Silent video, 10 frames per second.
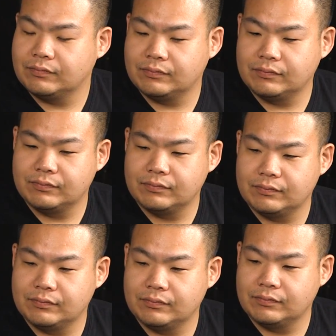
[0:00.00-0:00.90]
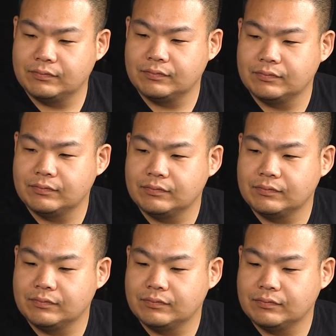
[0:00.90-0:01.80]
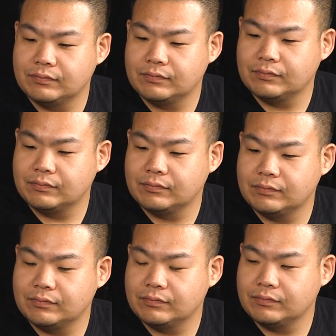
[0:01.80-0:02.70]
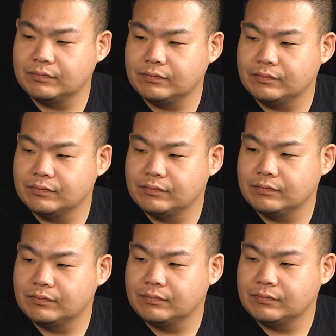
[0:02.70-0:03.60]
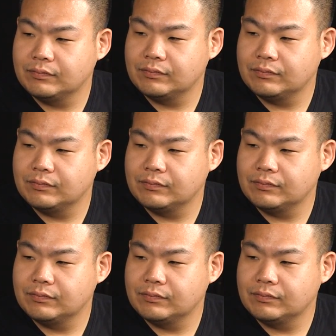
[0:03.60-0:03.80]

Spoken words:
This person isn't speaking.